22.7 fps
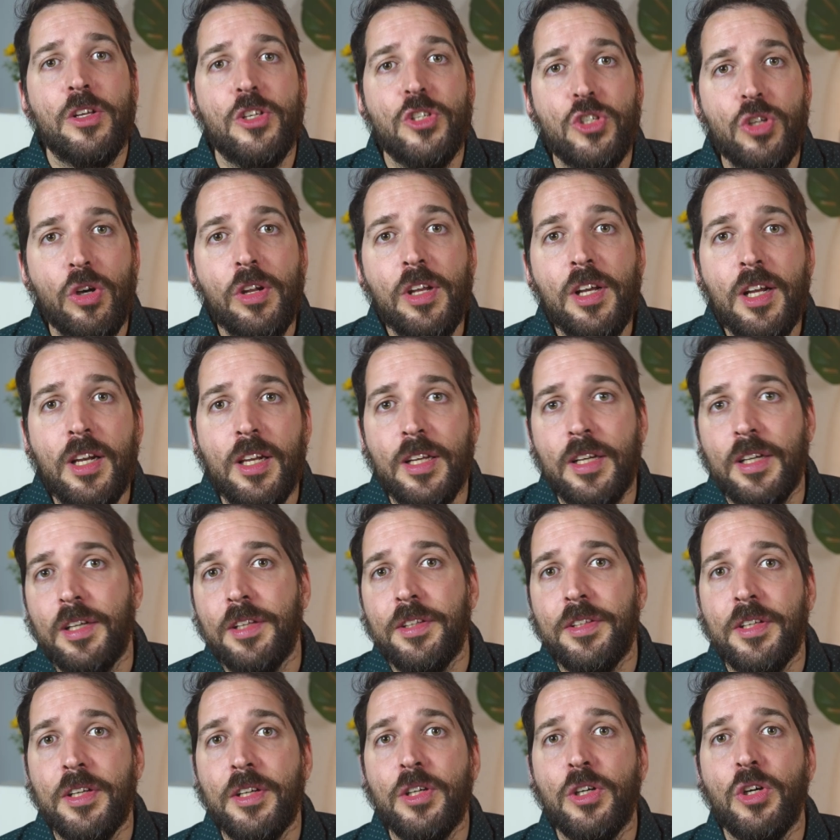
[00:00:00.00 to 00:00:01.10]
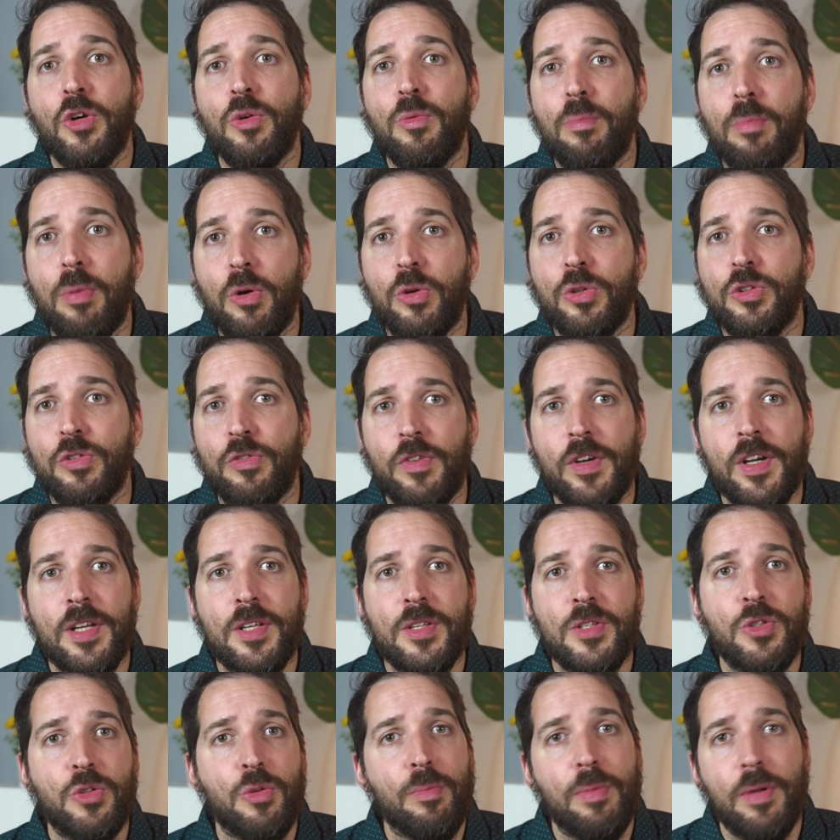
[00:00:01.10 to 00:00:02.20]
Sonically, it can go both
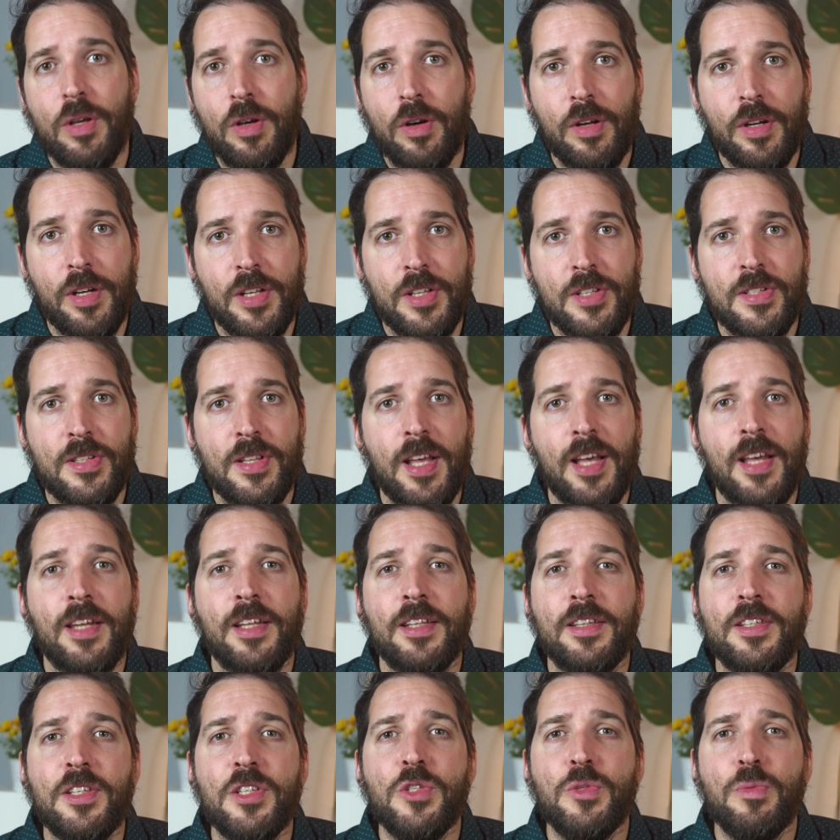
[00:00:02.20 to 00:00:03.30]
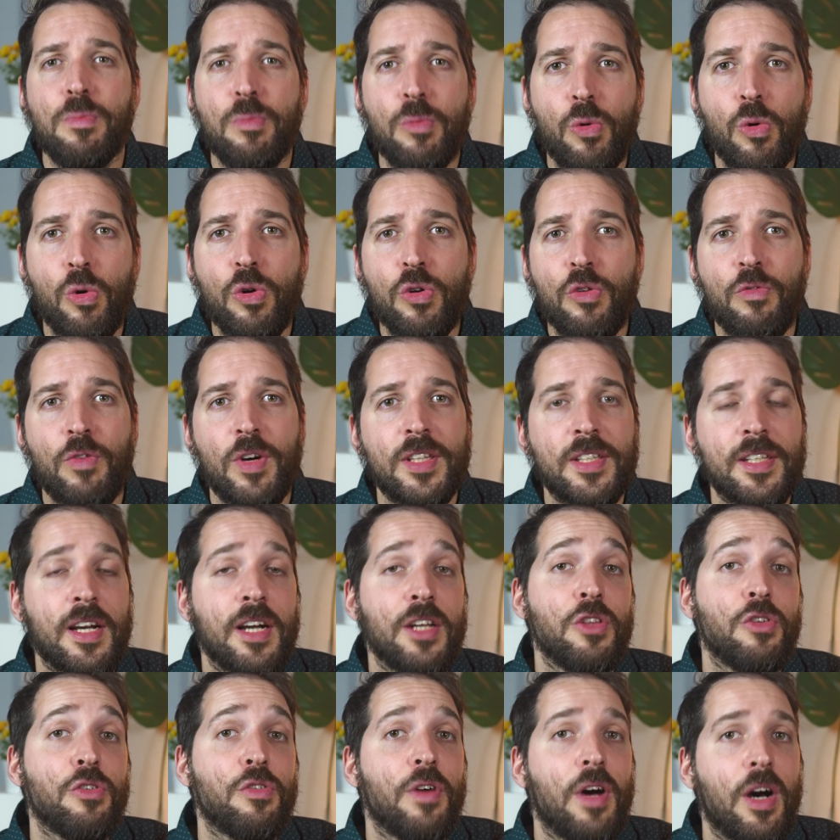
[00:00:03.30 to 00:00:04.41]
ways, to be honest, and it is more what
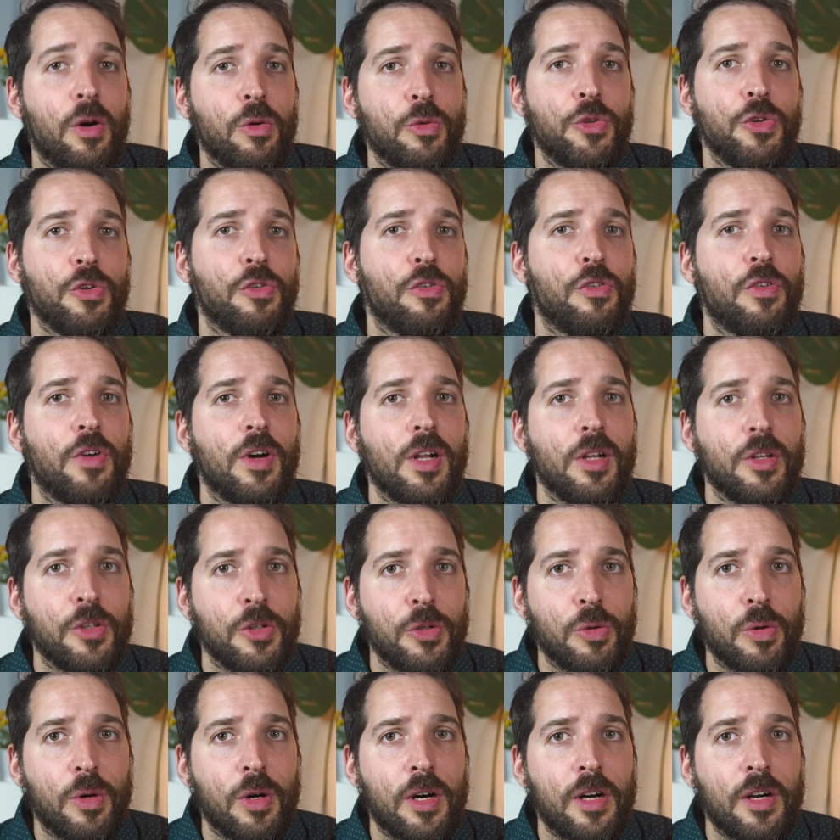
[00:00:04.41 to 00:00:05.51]
kind of audiophile you